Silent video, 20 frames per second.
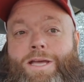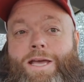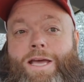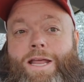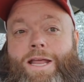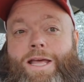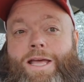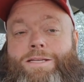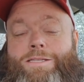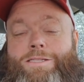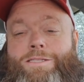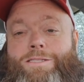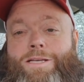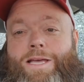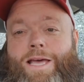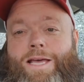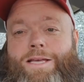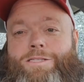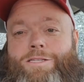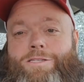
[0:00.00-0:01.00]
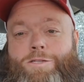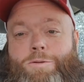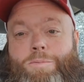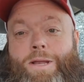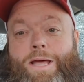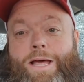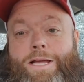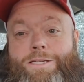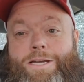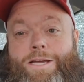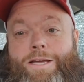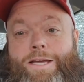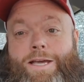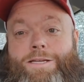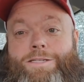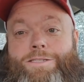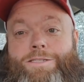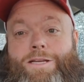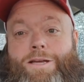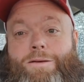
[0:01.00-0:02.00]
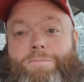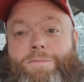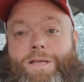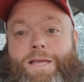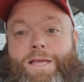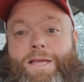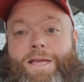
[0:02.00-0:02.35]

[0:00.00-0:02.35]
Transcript: And as the supply chain catches up,